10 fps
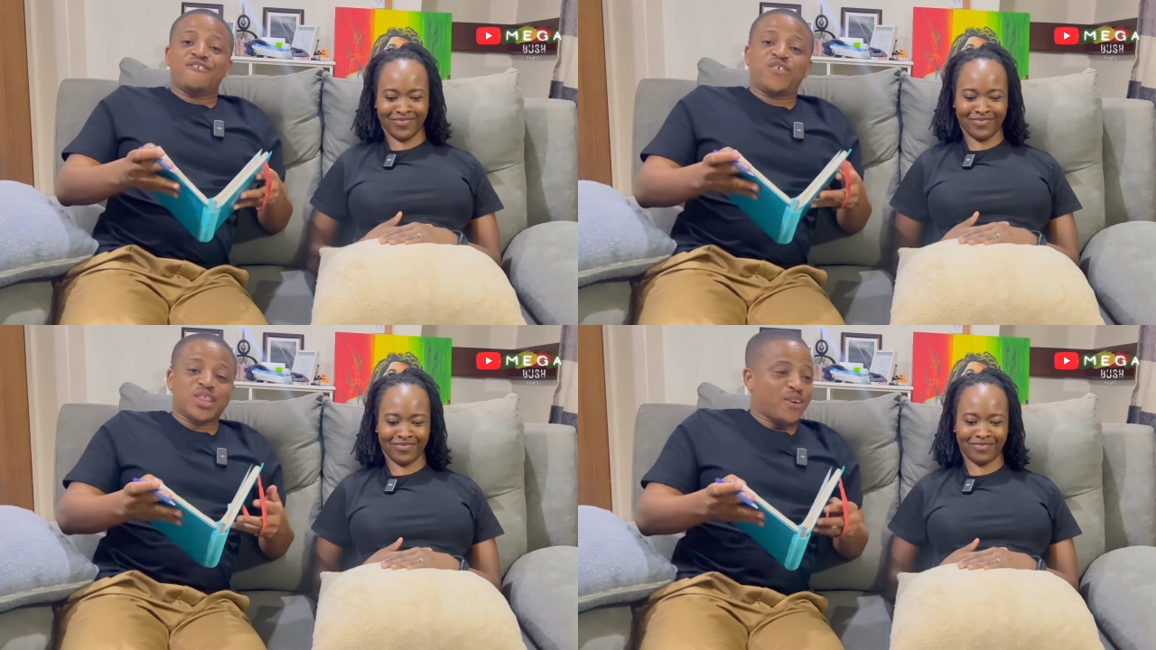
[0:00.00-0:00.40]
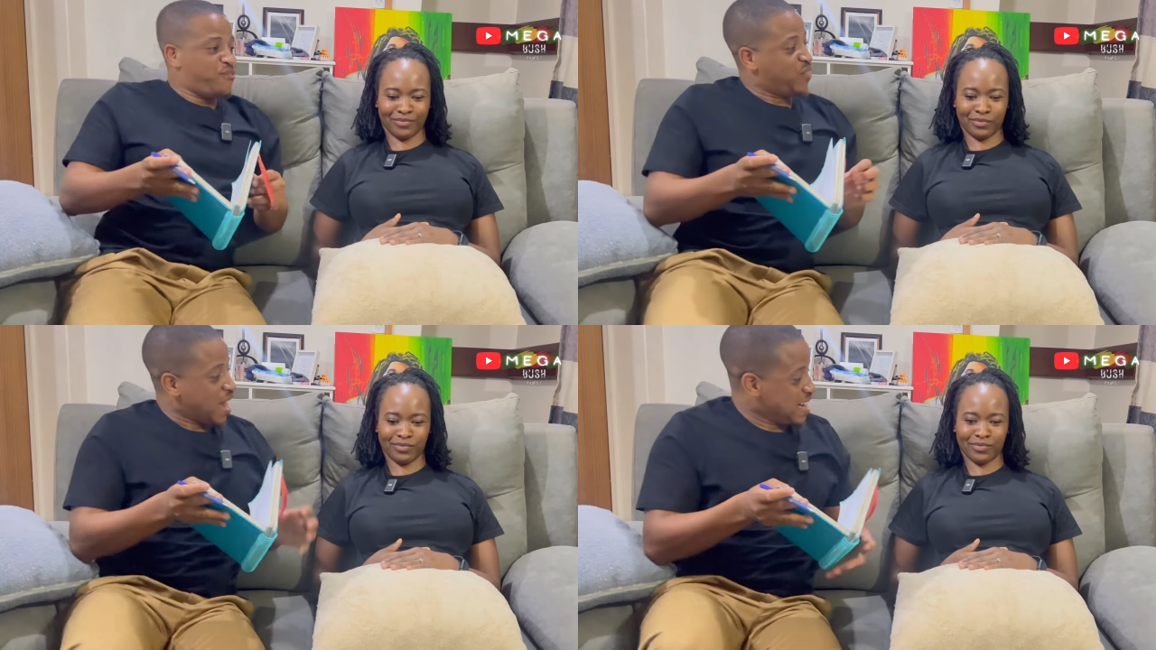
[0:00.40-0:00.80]
Speaker 1: for the
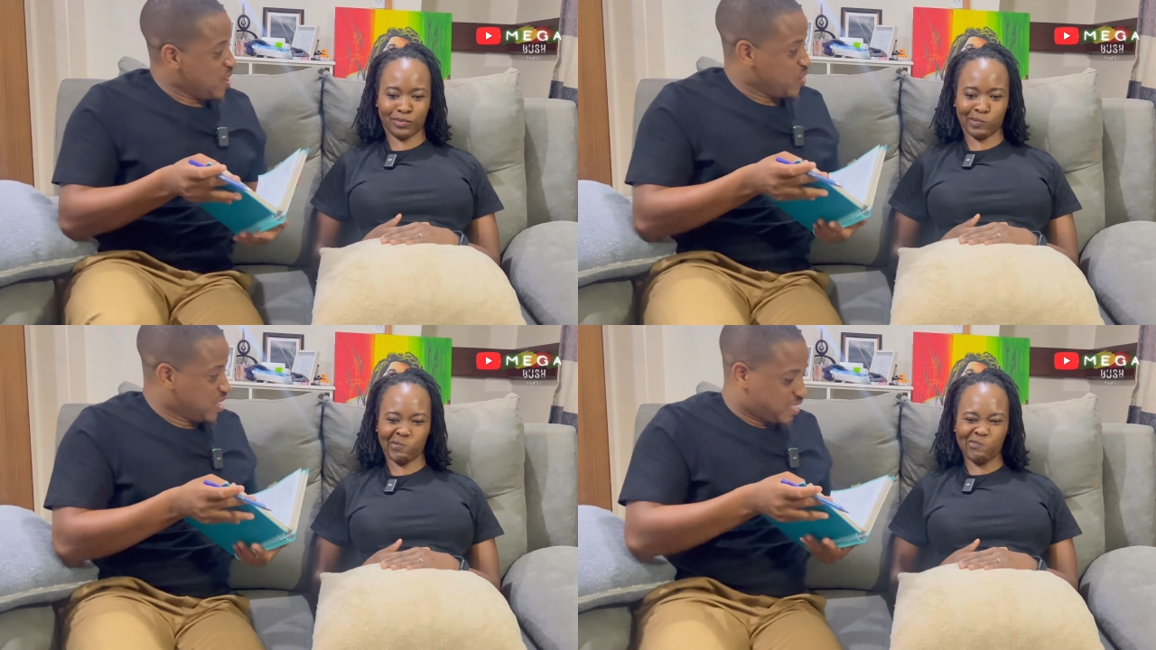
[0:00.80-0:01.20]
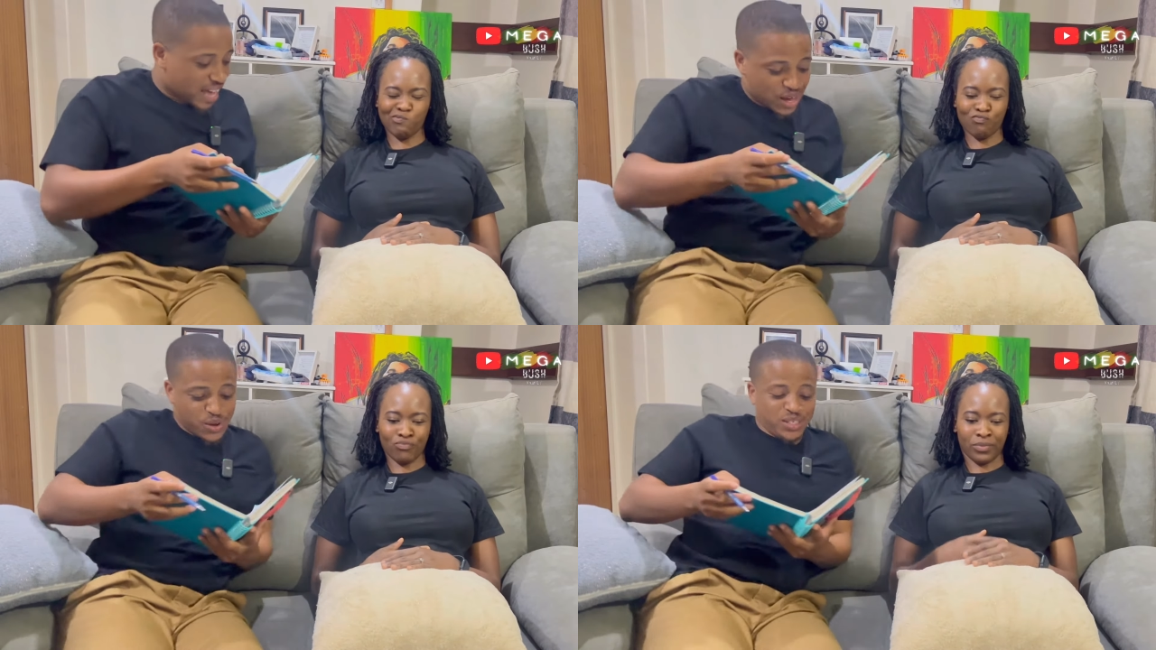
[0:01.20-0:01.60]
final
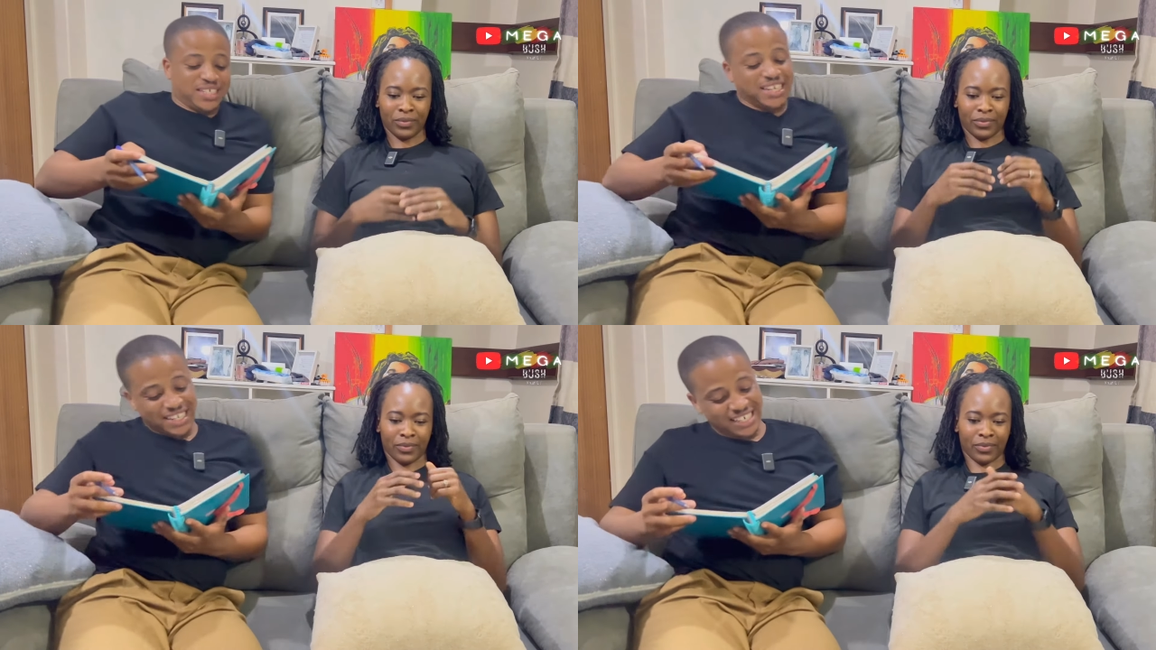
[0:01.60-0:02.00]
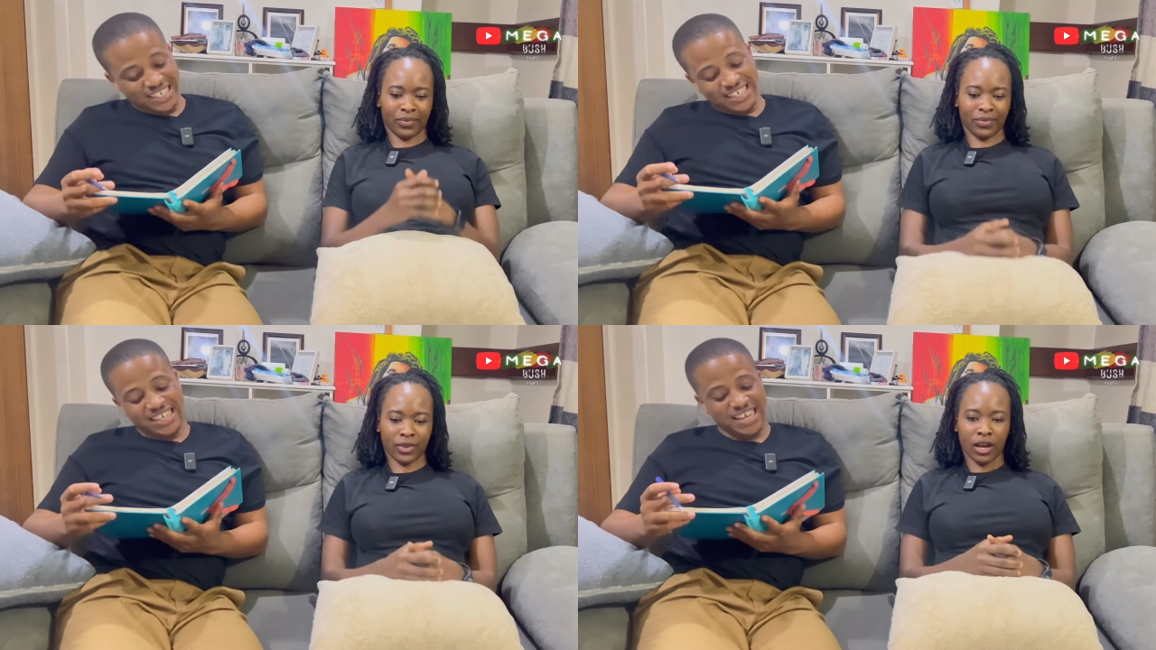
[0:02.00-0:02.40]
result. Uh,
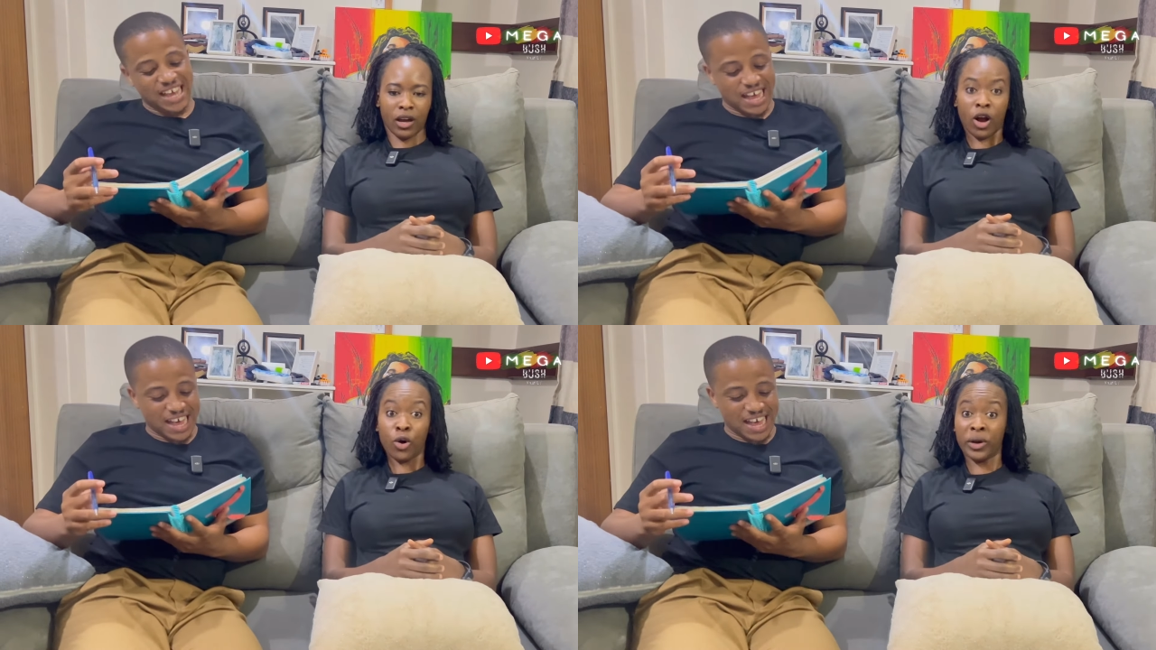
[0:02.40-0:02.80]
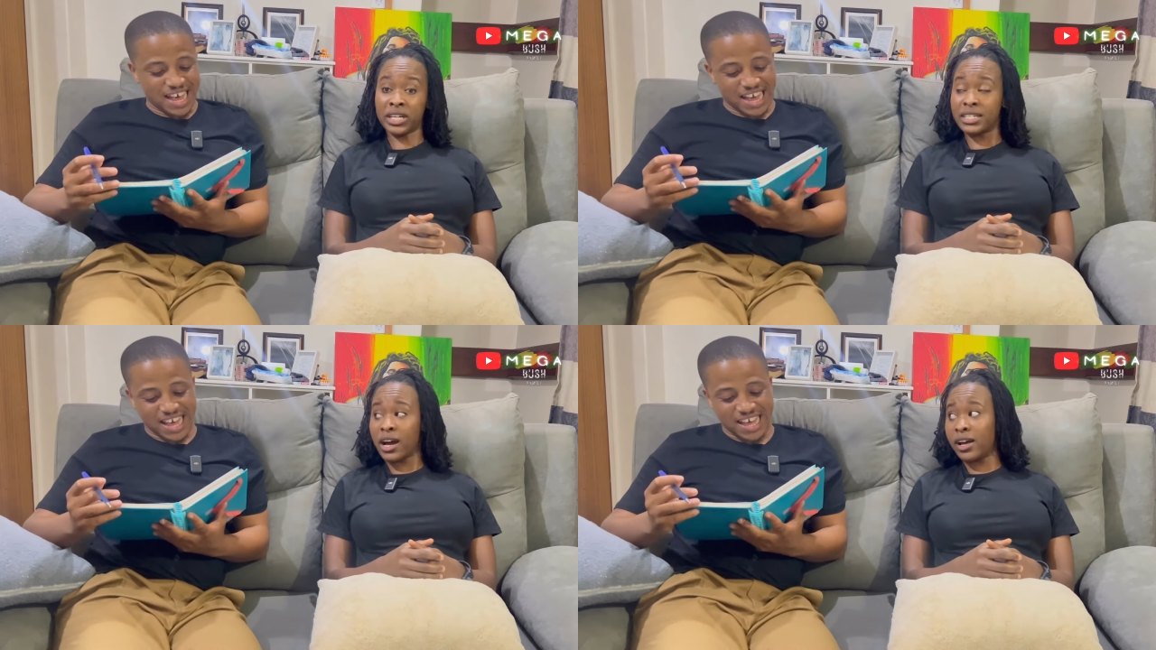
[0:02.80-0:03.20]
oh, we're
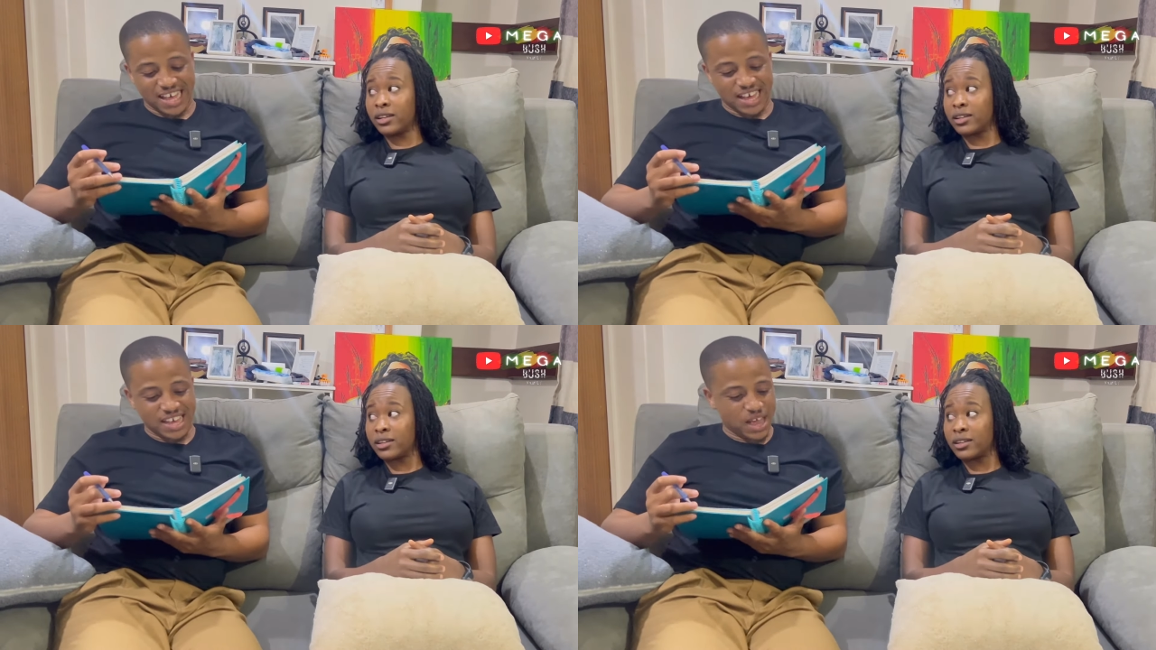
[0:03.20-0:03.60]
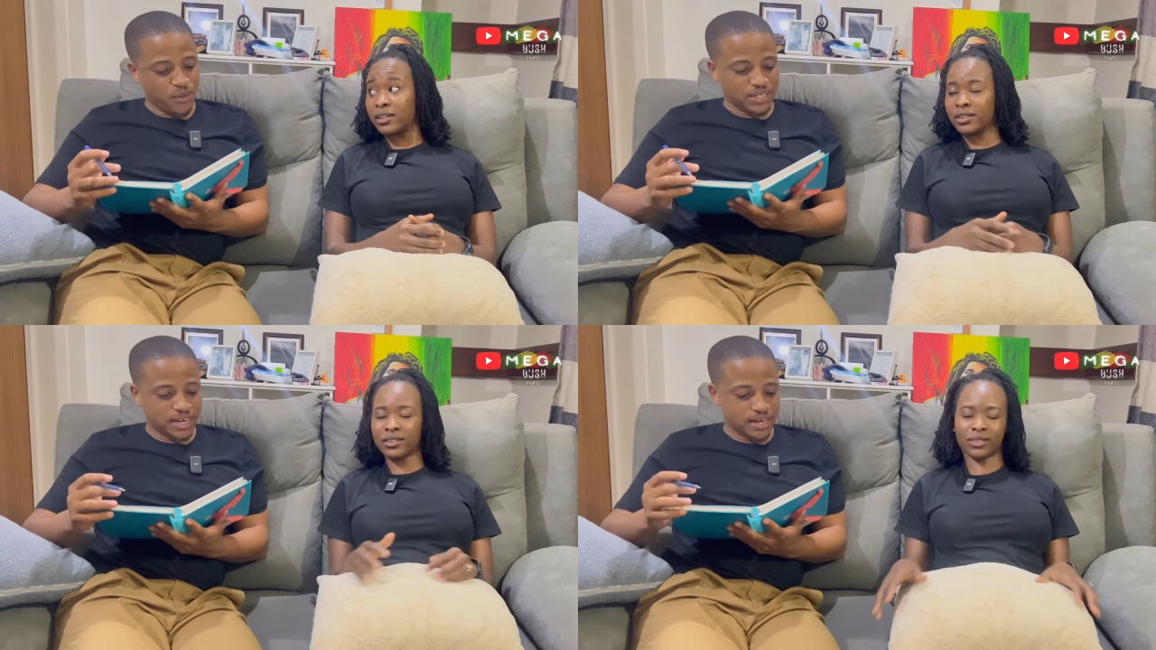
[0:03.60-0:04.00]
uh, done. Yeah, we're
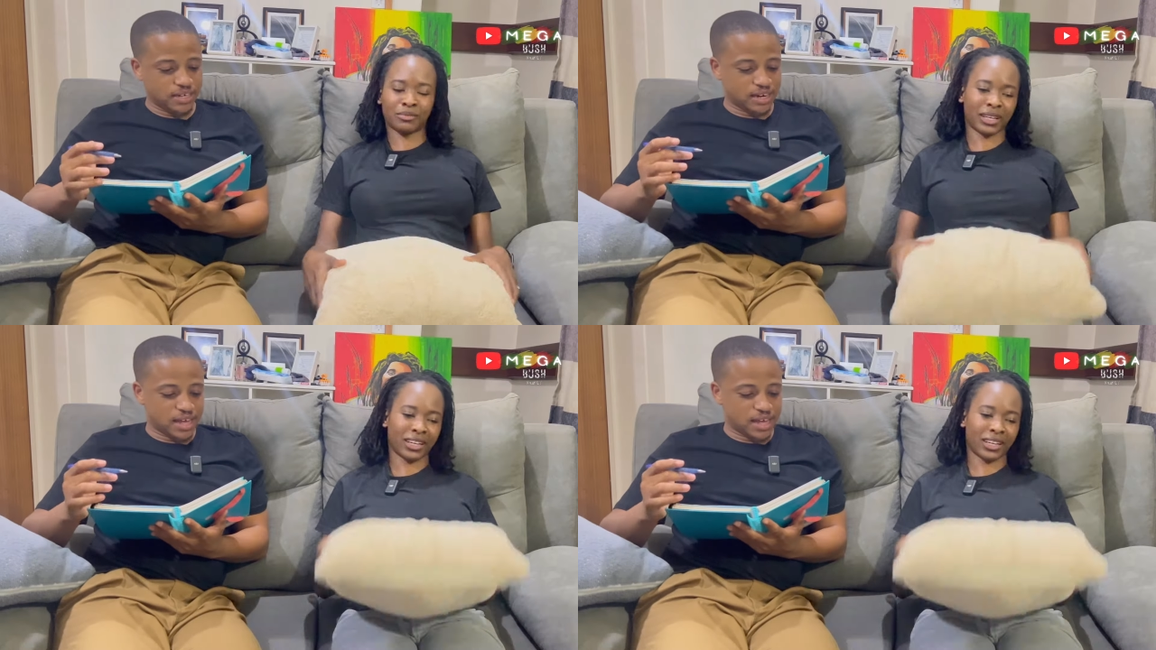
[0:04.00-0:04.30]
done. Oh my